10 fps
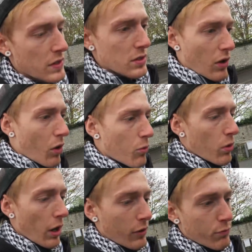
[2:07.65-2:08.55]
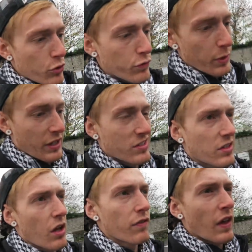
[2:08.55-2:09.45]
There's a lot more like movement and
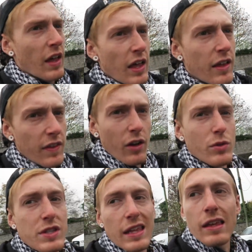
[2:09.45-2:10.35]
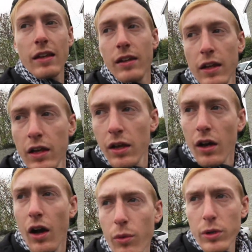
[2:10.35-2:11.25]
stuff. And then I was thinking,
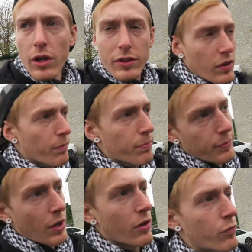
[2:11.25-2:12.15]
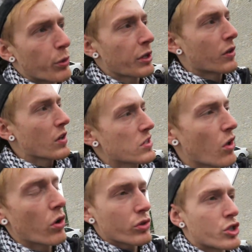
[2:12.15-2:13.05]
I would like to kind of bring you guys
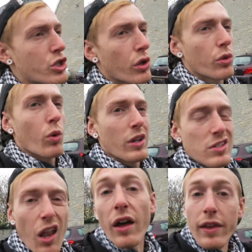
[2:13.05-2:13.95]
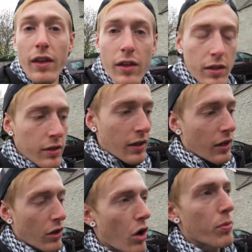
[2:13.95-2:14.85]
along to show you what it's like
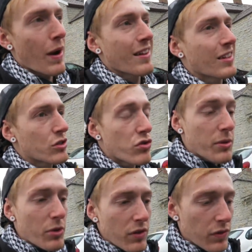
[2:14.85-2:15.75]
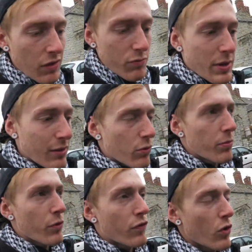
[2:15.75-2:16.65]
in a chiropractic treatment if you haven't been in
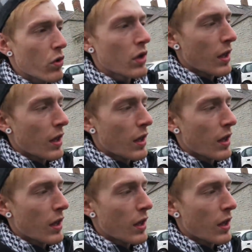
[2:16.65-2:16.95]
one before.